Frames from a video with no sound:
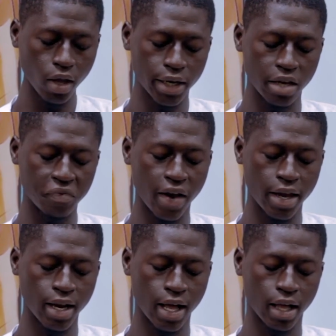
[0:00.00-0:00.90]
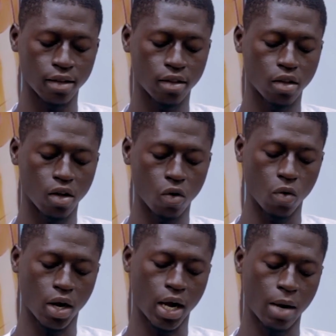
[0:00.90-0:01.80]
And the final
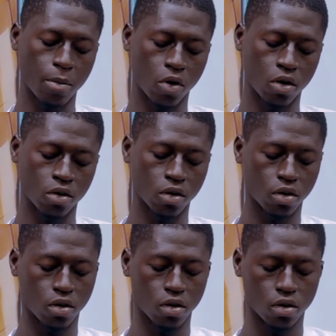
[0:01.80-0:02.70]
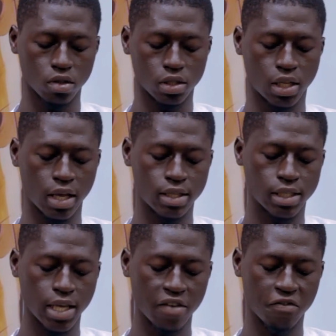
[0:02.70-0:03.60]
will come on
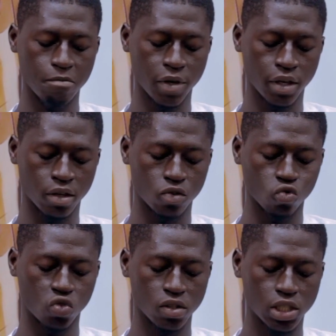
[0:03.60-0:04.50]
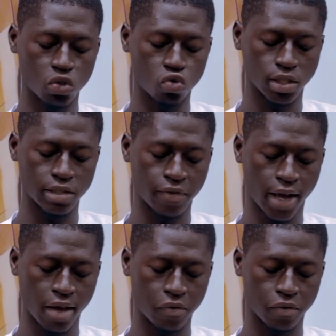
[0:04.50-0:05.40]
30th May
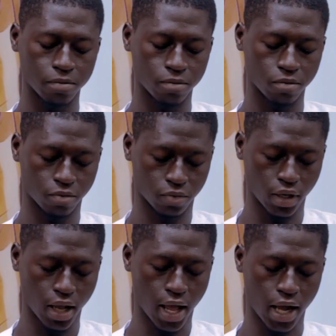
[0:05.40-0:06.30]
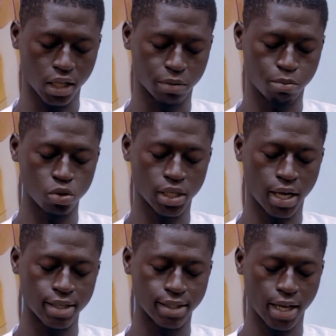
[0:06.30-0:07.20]
2025 at
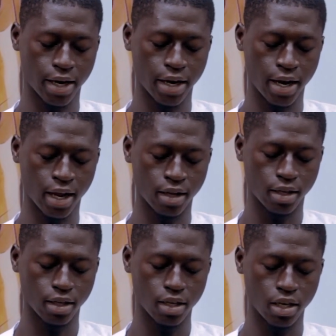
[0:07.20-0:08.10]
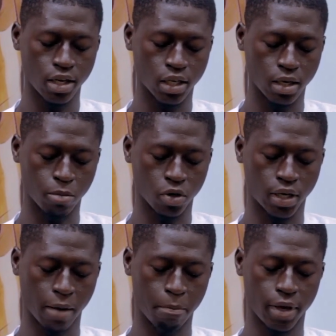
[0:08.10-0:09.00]
Puskas Arena in
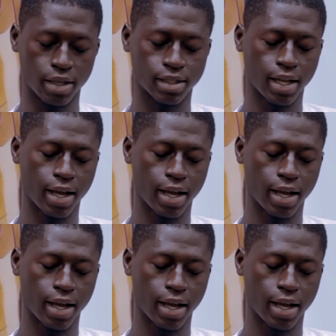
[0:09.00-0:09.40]
Budapest,